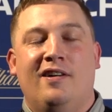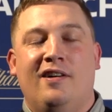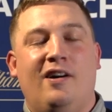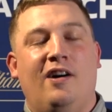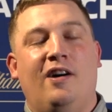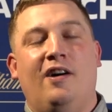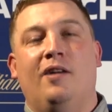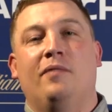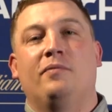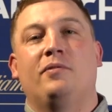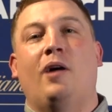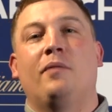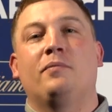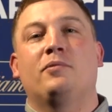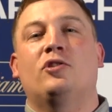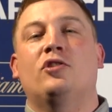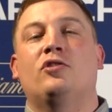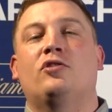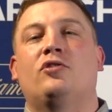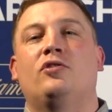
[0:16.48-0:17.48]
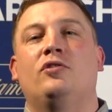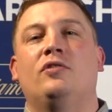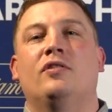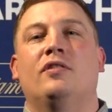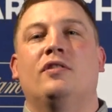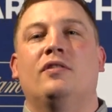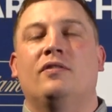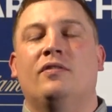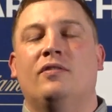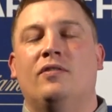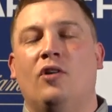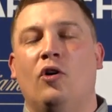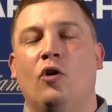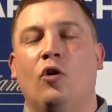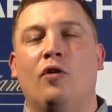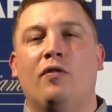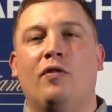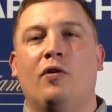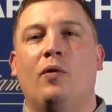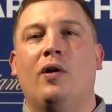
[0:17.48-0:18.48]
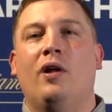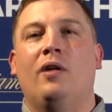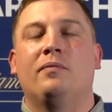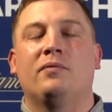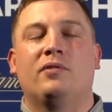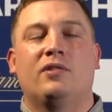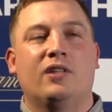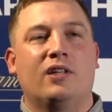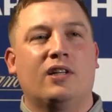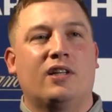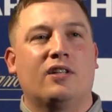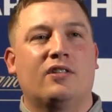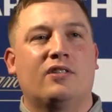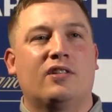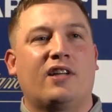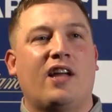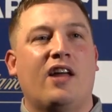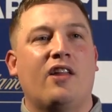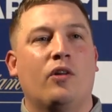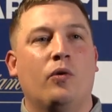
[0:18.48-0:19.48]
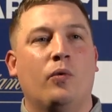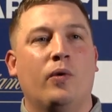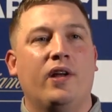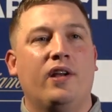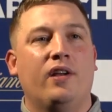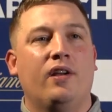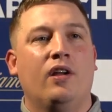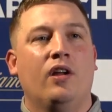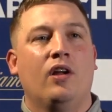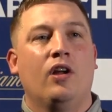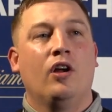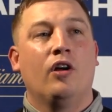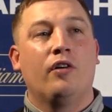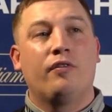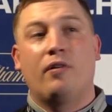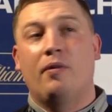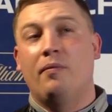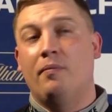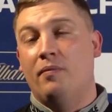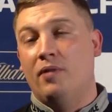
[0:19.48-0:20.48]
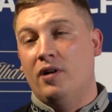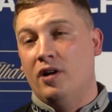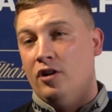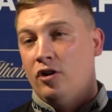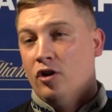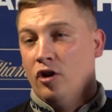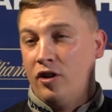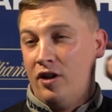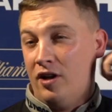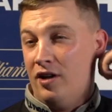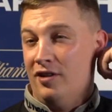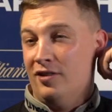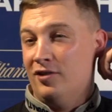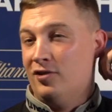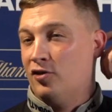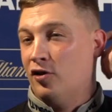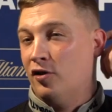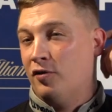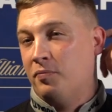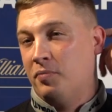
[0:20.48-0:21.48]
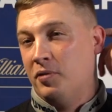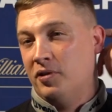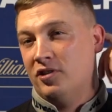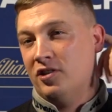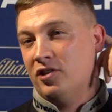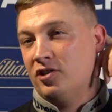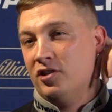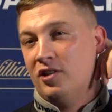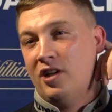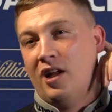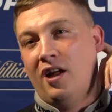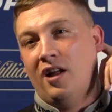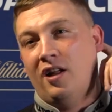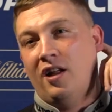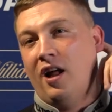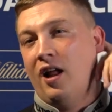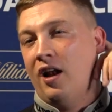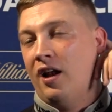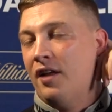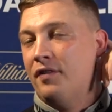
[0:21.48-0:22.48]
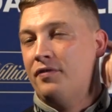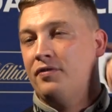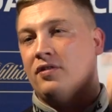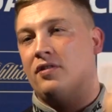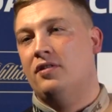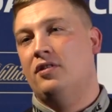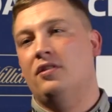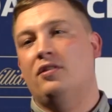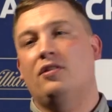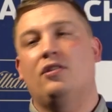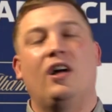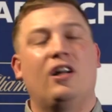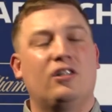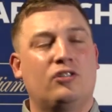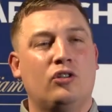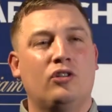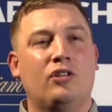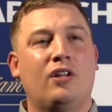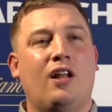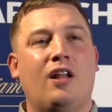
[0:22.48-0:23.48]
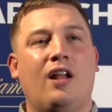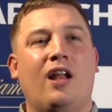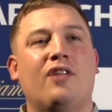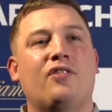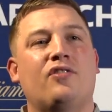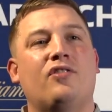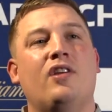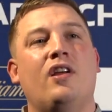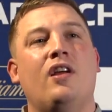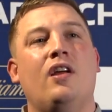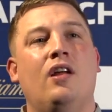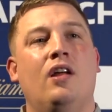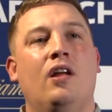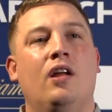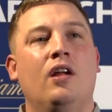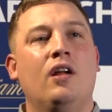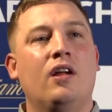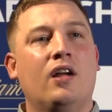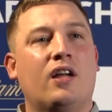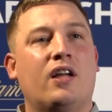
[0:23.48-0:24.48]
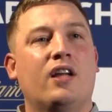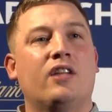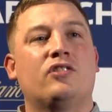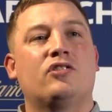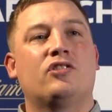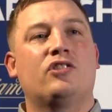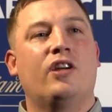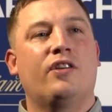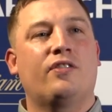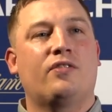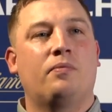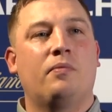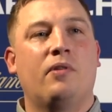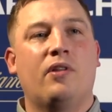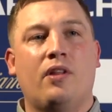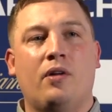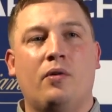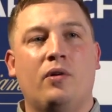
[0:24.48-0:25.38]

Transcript: Oh, I'm just overwhelmed to get the win from another tough position that I left. I'd done that last year against Jeff Smith.